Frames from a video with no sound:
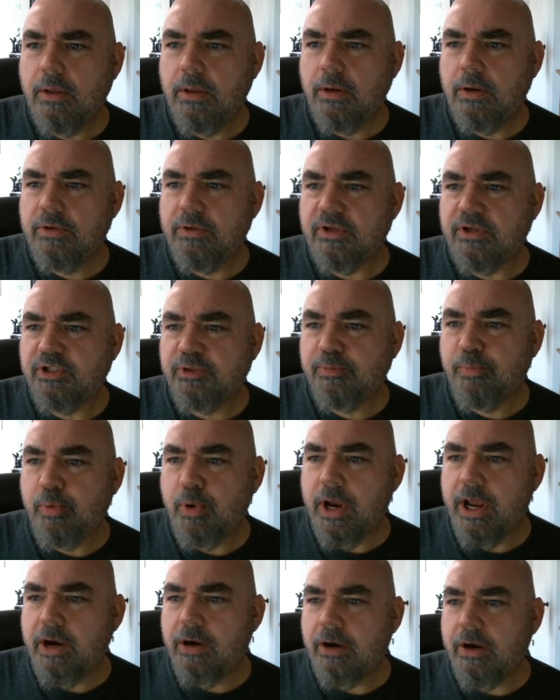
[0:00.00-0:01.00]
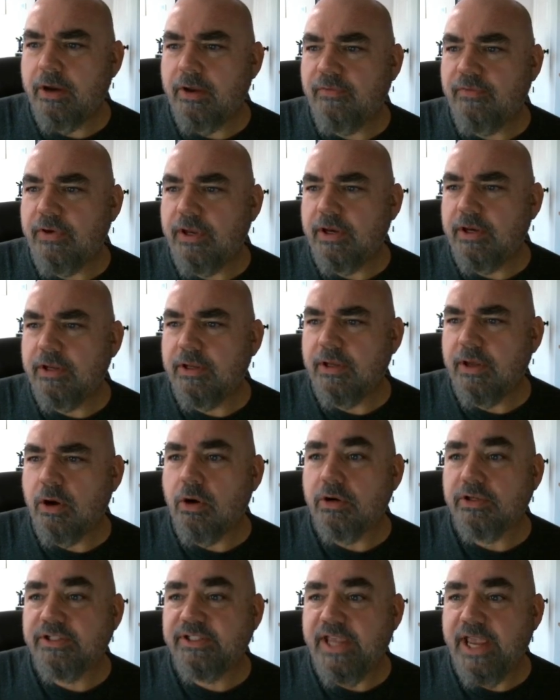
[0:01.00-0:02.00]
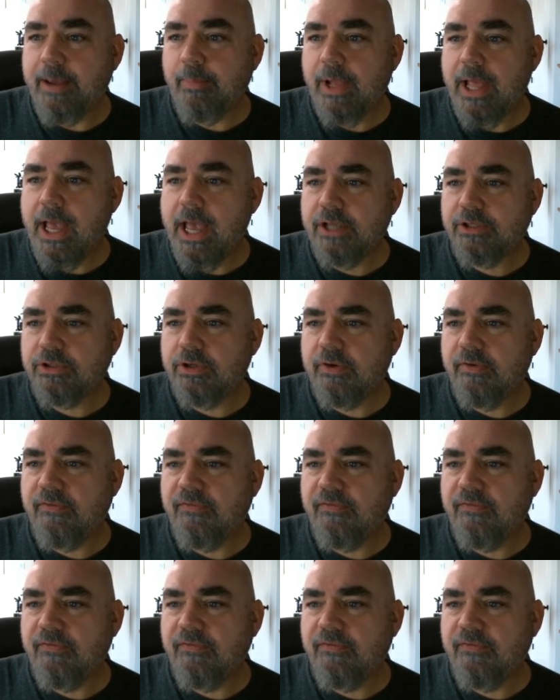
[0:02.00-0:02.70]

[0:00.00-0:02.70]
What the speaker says: there's a sprayer if you need a sandblaster,